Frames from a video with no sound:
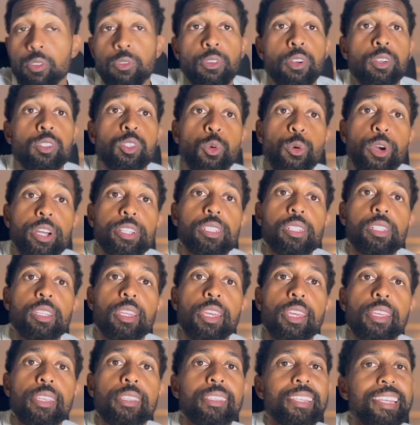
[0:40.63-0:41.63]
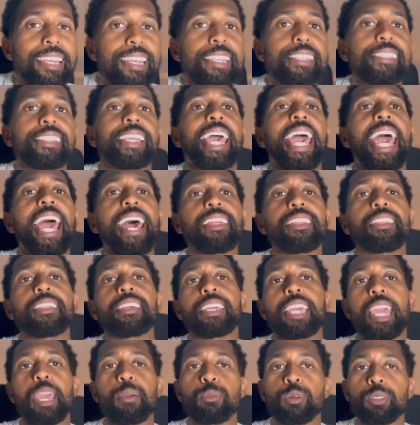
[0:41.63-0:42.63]
first question is the athlete
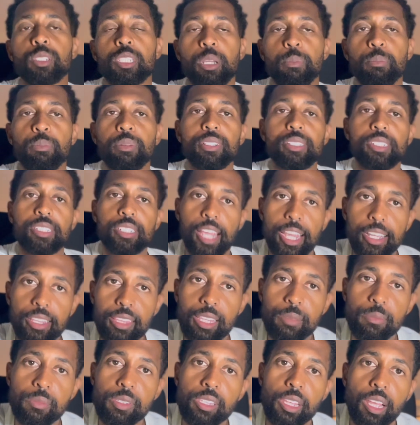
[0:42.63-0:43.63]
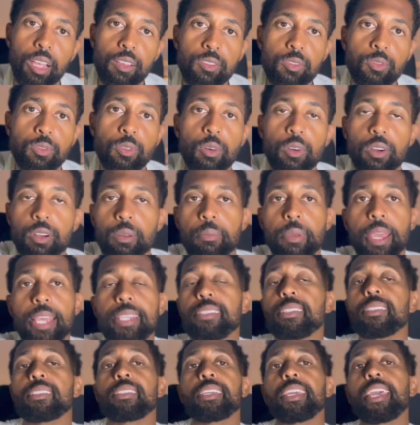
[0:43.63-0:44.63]
able to project themselves forward?
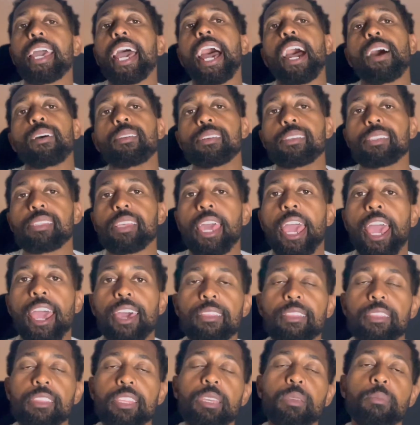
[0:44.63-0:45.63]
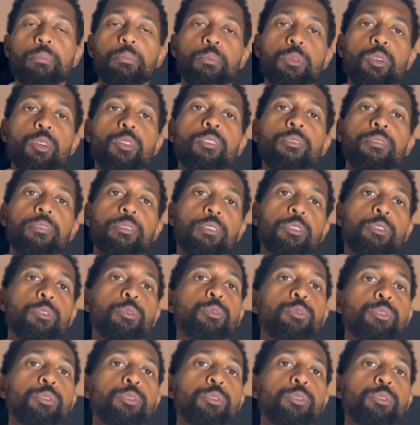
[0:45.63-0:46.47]
Basically, how does the athlete move through